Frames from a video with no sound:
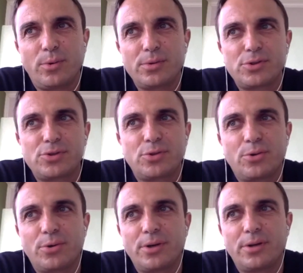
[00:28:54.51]

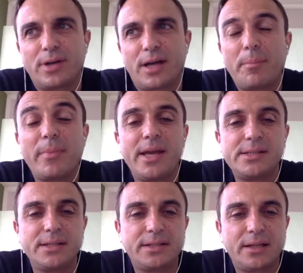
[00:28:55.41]
saw an
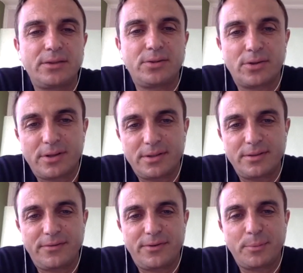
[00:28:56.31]
amazing TED Talk
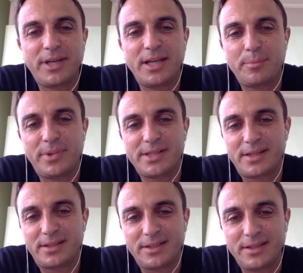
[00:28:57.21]
from Kiran
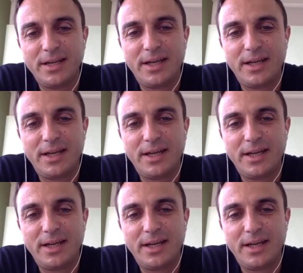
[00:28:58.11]
Bissetti,